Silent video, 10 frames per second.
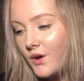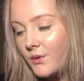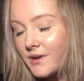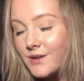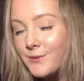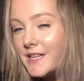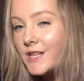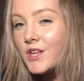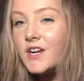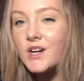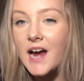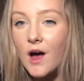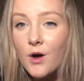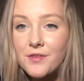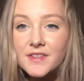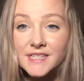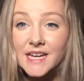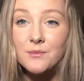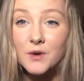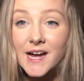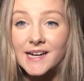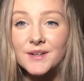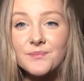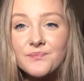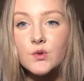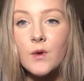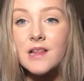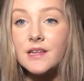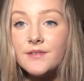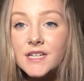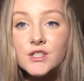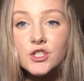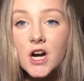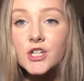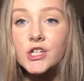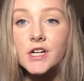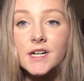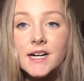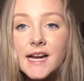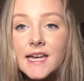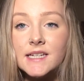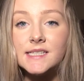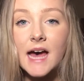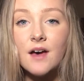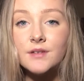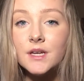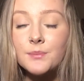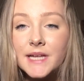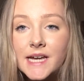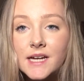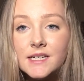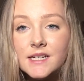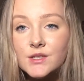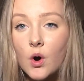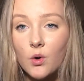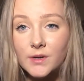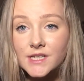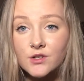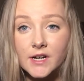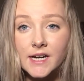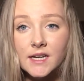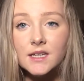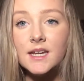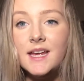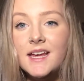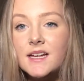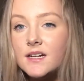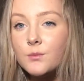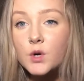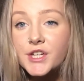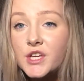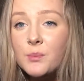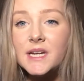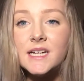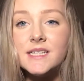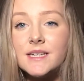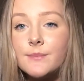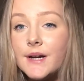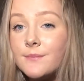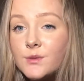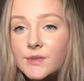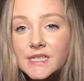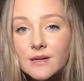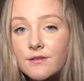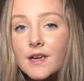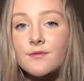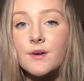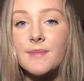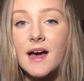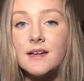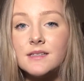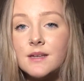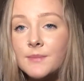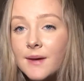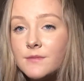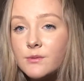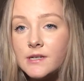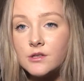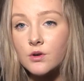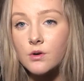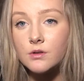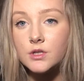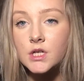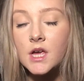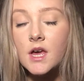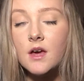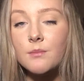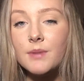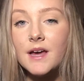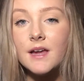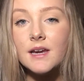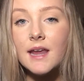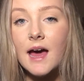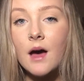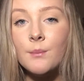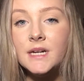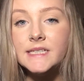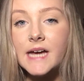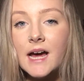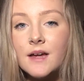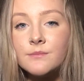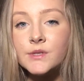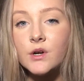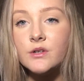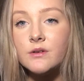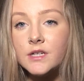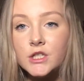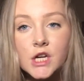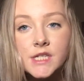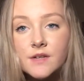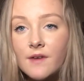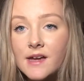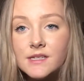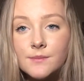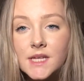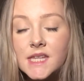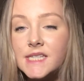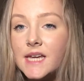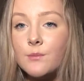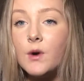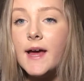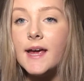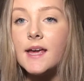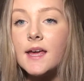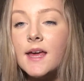We can really look at our health the same way. While living in structure and having a plan is always great, we're human and sometimes we deviate from that. Sometimes we indulge. But how many times are you going to justify something the same way?